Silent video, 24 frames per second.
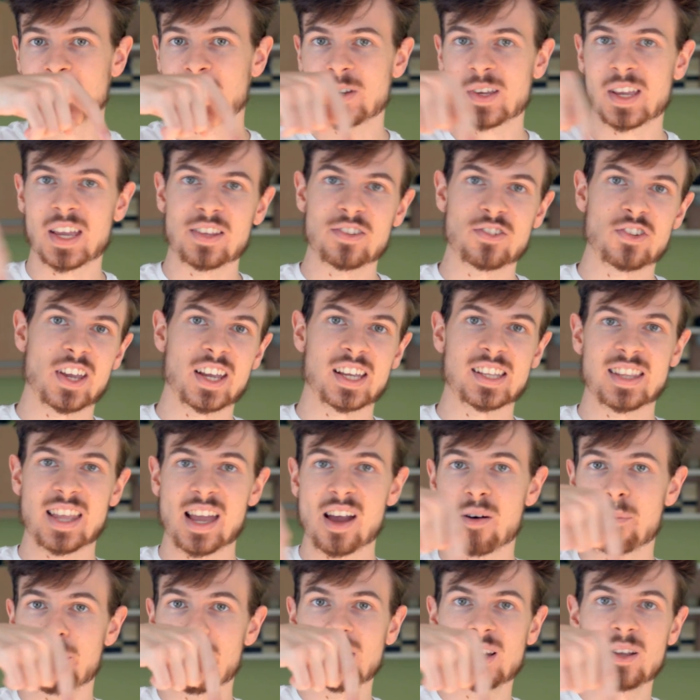which you can
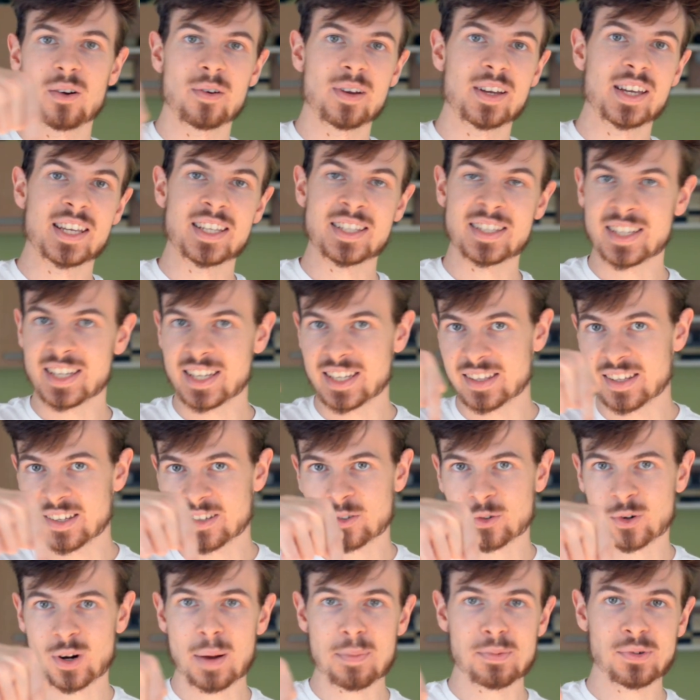check down below in the
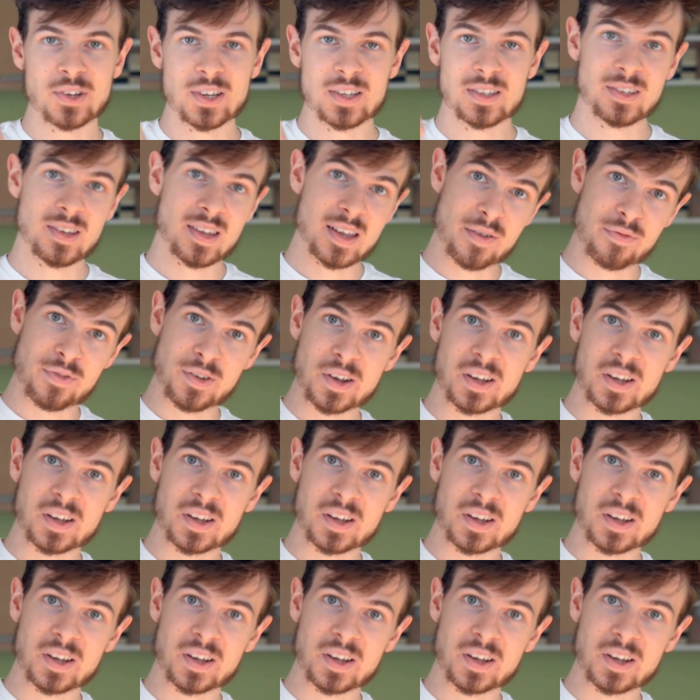description.